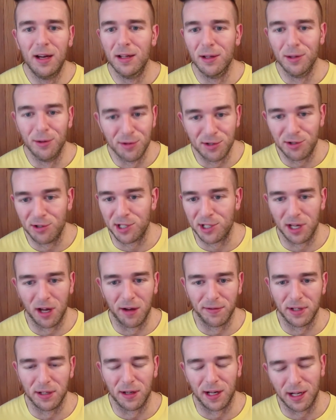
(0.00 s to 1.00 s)
Lose
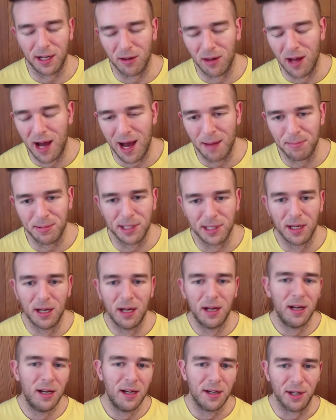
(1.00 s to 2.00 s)
Yourself Till I Collapse,
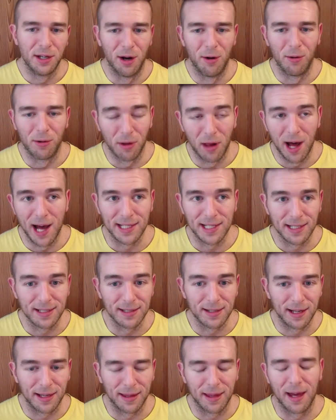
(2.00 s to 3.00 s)
you know, classics
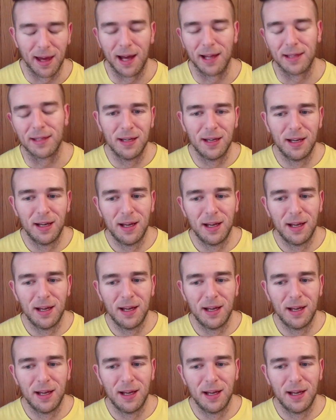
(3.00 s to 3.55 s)
like that.